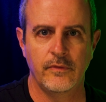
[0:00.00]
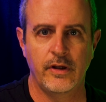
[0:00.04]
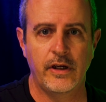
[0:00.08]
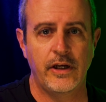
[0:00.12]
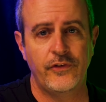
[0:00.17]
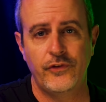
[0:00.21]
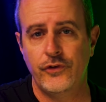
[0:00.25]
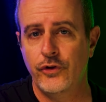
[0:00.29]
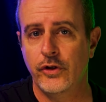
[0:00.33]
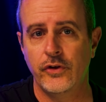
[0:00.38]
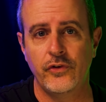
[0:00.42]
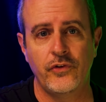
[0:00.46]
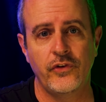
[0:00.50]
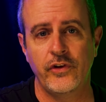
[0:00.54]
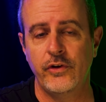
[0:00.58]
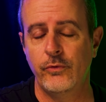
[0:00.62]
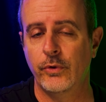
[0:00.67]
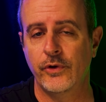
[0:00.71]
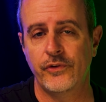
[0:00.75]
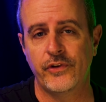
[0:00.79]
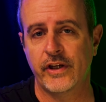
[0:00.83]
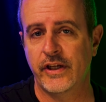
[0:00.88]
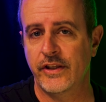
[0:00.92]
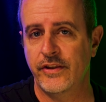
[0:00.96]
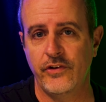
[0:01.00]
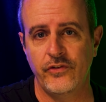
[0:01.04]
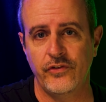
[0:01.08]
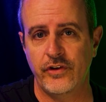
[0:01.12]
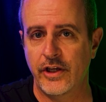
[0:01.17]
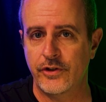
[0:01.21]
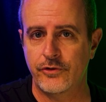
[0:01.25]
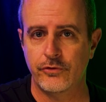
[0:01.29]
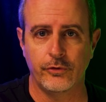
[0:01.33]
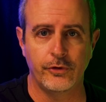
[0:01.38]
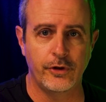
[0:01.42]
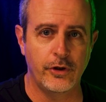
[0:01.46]
As you can see, once I get these
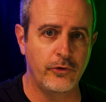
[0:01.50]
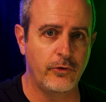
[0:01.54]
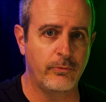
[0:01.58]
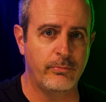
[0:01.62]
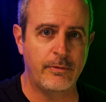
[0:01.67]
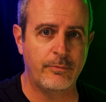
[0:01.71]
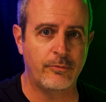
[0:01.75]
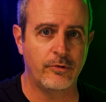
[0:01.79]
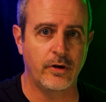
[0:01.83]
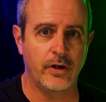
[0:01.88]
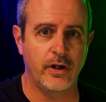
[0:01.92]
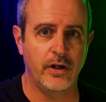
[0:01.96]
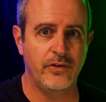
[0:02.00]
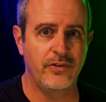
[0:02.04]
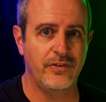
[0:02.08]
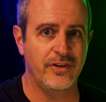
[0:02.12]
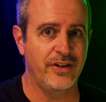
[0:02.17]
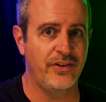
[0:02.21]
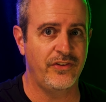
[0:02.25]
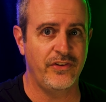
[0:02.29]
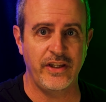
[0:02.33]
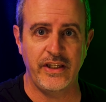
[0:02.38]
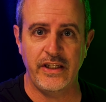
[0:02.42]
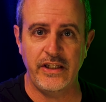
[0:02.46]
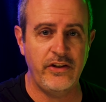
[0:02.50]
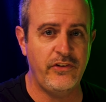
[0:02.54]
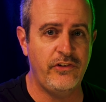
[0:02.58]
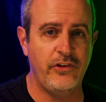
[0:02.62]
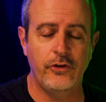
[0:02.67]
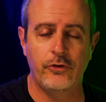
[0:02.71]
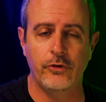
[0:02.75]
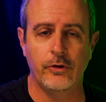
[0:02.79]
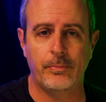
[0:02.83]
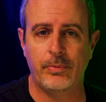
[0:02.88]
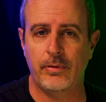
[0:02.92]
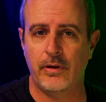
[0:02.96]
natural notes memorized, it's easy
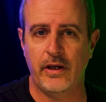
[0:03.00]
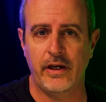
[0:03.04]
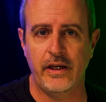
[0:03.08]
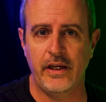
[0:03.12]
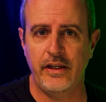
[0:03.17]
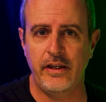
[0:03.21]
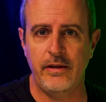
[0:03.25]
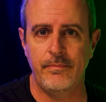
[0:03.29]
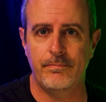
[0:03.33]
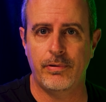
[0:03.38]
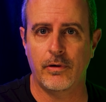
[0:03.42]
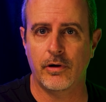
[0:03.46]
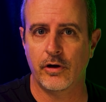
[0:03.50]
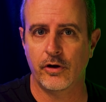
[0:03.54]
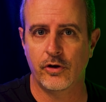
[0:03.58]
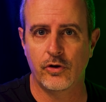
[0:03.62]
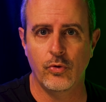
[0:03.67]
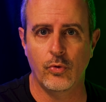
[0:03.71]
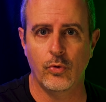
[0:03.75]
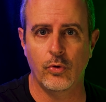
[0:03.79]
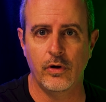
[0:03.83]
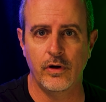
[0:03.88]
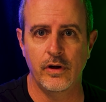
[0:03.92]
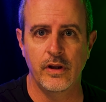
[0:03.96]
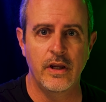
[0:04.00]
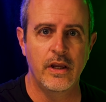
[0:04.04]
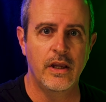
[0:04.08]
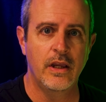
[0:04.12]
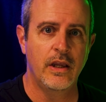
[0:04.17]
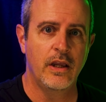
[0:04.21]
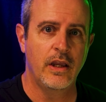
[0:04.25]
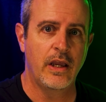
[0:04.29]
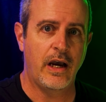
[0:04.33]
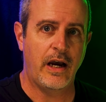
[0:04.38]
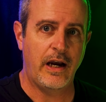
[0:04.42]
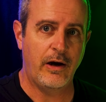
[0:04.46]
to apply any bar chord
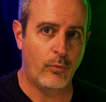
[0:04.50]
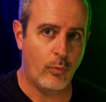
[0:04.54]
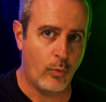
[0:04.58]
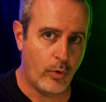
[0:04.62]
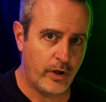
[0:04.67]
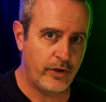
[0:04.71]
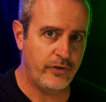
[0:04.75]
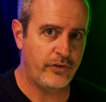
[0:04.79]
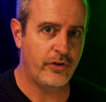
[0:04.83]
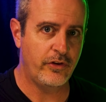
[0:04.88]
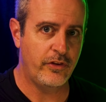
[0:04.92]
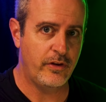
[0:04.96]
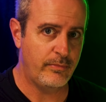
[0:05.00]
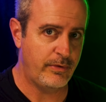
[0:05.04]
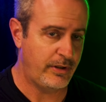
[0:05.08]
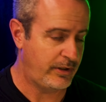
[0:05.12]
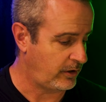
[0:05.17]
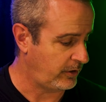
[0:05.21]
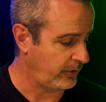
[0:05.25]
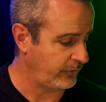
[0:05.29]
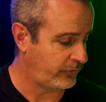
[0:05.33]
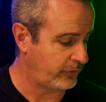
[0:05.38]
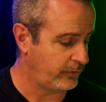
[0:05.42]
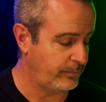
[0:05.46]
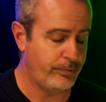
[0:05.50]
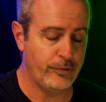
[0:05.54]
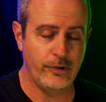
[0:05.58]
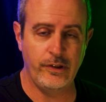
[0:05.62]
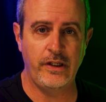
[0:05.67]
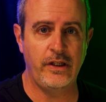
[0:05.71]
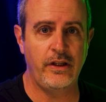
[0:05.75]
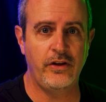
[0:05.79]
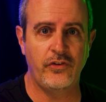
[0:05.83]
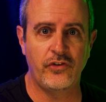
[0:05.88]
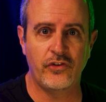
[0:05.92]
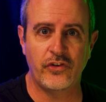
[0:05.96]
I want to them and also put
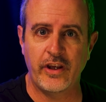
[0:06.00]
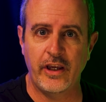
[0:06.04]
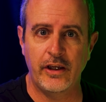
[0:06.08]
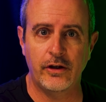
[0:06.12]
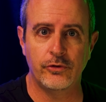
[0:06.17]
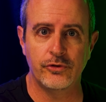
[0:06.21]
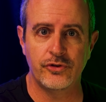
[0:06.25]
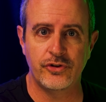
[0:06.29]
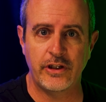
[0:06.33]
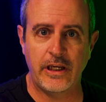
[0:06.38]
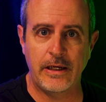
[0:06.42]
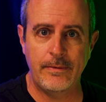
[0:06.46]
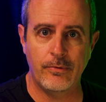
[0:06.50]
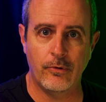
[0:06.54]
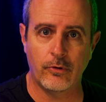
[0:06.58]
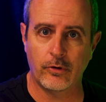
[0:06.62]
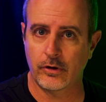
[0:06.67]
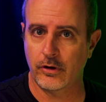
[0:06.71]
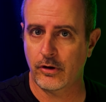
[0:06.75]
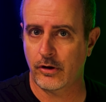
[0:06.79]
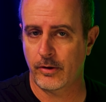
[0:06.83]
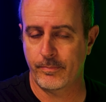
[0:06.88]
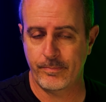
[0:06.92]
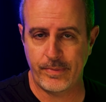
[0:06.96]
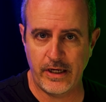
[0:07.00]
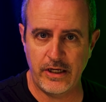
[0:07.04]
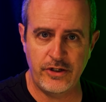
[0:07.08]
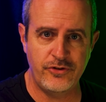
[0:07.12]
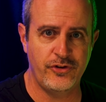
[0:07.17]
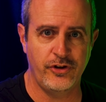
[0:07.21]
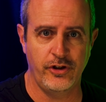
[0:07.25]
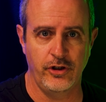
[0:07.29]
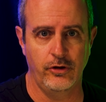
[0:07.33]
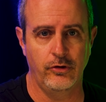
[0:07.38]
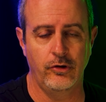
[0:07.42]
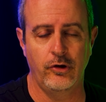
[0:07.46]
any scale shape or
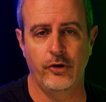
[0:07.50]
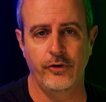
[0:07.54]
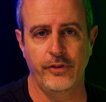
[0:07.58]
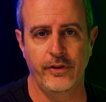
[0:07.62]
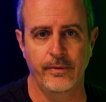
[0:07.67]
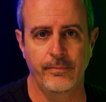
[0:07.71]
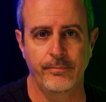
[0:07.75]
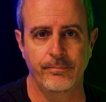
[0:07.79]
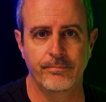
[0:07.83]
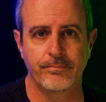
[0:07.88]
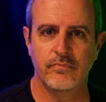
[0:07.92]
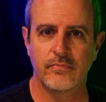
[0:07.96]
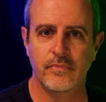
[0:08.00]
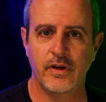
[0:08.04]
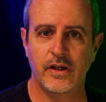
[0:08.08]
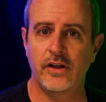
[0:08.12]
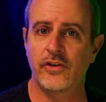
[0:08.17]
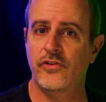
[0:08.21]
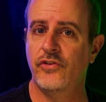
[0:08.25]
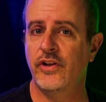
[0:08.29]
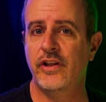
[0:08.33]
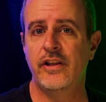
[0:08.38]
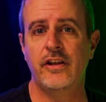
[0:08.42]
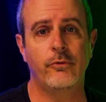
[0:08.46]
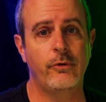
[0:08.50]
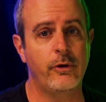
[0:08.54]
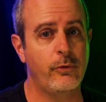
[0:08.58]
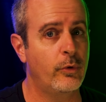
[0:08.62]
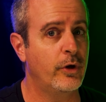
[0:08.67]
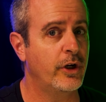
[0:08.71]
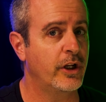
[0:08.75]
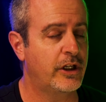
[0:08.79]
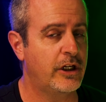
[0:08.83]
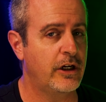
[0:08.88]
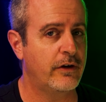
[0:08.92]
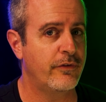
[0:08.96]
arpeggio on them. And I said that we
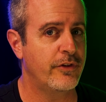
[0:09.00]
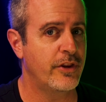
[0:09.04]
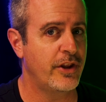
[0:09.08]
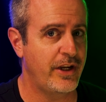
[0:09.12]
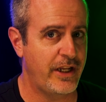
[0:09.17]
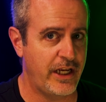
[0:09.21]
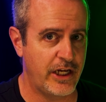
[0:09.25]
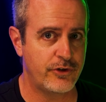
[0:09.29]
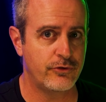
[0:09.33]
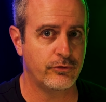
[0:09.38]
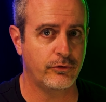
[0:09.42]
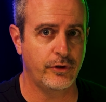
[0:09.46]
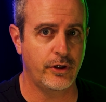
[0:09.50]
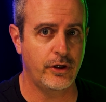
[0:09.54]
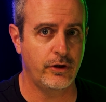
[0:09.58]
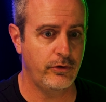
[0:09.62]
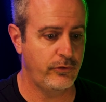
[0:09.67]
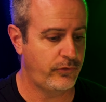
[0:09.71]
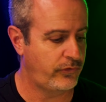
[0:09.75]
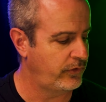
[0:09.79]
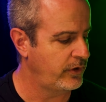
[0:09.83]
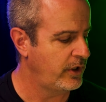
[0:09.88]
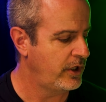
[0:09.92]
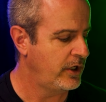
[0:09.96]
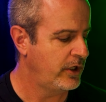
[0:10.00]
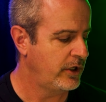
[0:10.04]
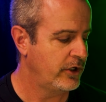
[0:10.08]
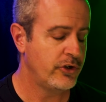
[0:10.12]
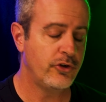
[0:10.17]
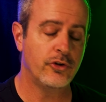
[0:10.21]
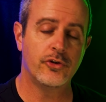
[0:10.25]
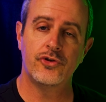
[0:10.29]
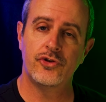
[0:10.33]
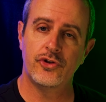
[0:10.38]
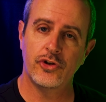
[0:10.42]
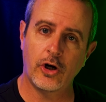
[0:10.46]
want to cover the natural notes.
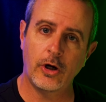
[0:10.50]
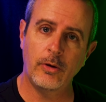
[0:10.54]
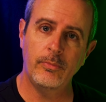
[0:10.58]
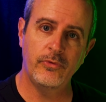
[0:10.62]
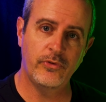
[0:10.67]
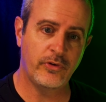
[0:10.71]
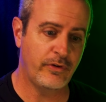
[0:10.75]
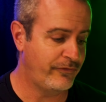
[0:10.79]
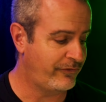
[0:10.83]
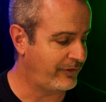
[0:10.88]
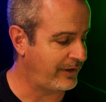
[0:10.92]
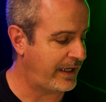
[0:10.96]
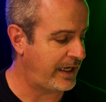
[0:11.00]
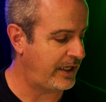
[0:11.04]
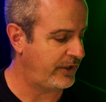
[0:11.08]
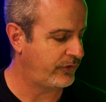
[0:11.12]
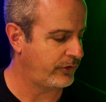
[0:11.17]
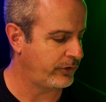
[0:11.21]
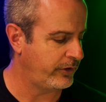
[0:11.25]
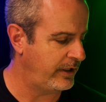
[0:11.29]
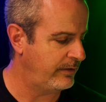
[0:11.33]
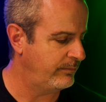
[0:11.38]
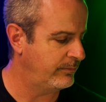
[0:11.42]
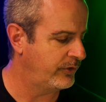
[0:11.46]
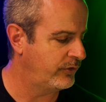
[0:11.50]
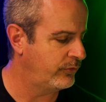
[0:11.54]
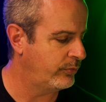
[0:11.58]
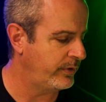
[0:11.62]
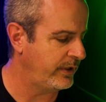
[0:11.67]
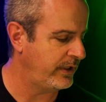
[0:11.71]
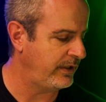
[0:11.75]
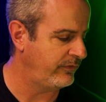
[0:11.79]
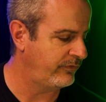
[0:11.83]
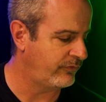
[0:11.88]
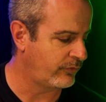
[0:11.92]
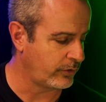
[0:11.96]
Your sharps and flats are in
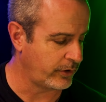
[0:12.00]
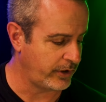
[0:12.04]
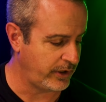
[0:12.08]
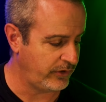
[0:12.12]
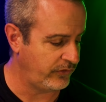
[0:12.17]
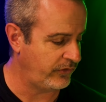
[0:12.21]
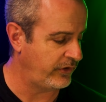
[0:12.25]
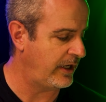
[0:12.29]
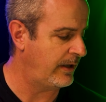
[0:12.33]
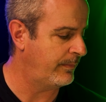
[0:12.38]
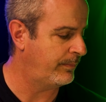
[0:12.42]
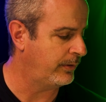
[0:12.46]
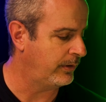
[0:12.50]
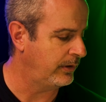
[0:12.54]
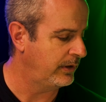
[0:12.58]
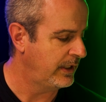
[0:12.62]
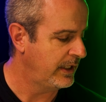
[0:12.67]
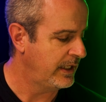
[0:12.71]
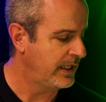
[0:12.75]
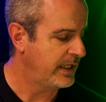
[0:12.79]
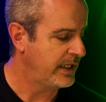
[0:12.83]
between. For example,